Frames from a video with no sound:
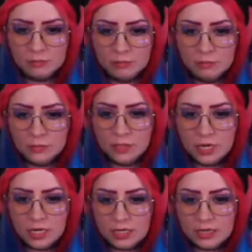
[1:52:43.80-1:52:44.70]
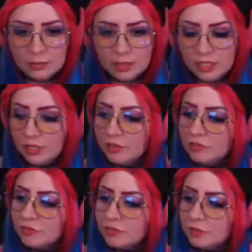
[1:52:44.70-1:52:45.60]
you gotta let them
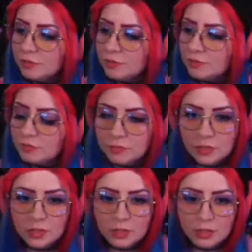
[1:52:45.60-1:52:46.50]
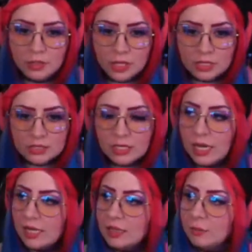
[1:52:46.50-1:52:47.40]
live. You got to
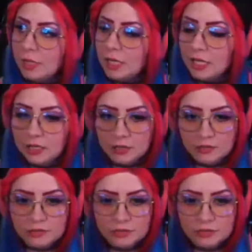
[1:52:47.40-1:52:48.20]
let them live.